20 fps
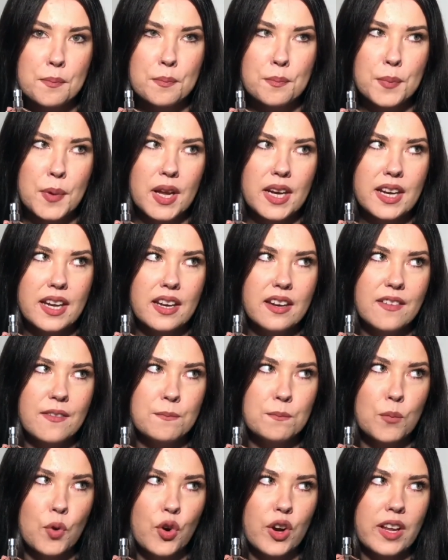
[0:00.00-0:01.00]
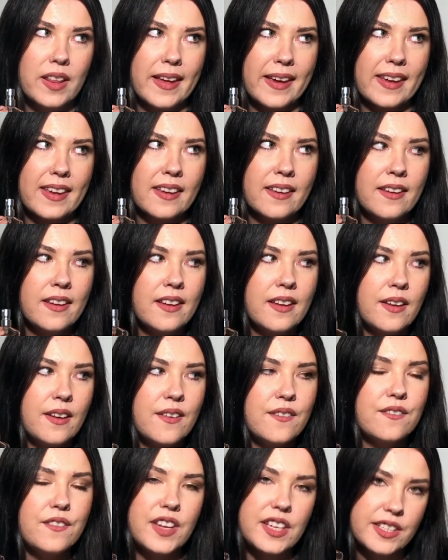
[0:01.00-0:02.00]
but in a more like
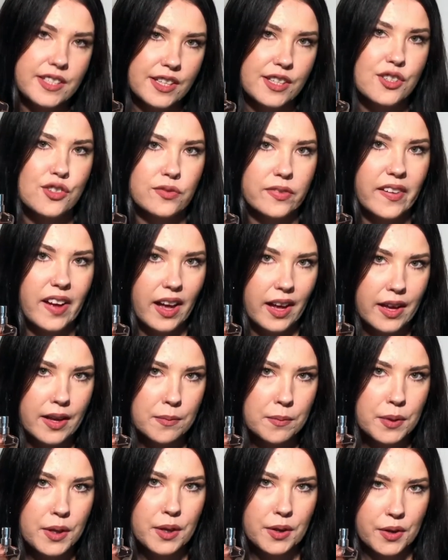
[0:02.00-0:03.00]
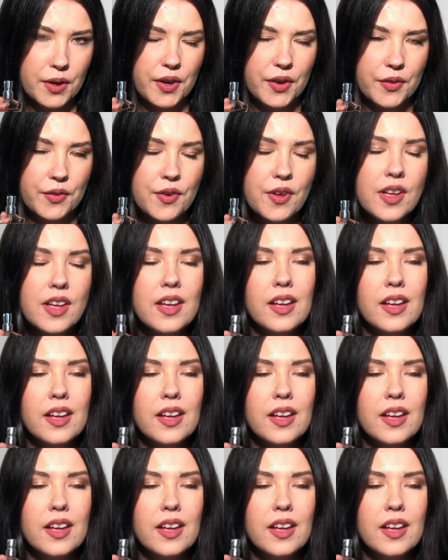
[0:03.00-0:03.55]
vintage vibe, you know?